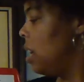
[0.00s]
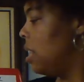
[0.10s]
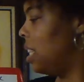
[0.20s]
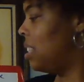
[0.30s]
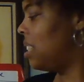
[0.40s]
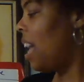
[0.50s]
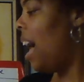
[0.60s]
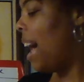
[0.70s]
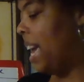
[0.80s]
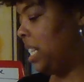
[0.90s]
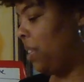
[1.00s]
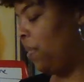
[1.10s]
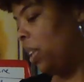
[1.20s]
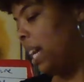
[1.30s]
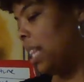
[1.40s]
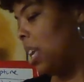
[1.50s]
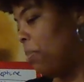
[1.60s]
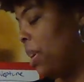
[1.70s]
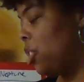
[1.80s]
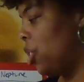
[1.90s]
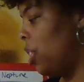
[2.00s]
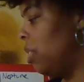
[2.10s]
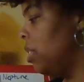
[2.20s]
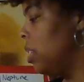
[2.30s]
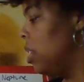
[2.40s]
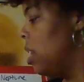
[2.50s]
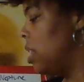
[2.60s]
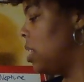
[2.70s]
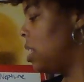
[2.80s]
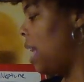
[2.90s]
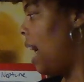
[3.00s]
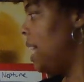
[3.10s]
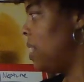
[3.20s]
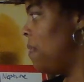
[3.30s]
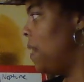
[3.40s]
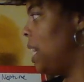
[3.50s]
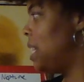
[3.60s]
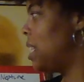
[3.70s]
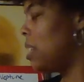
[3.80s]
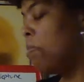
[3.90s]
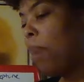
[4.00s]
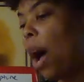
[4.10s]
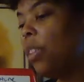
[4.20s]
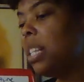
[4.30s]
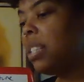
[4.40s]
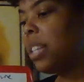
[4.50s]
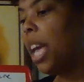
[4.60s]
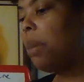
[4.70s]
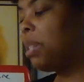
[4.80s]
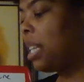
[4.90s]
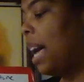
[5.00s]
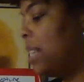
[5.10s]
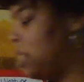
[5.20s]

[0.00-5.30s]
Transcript: The size, if you look at that picture, the size of Venus is about the same size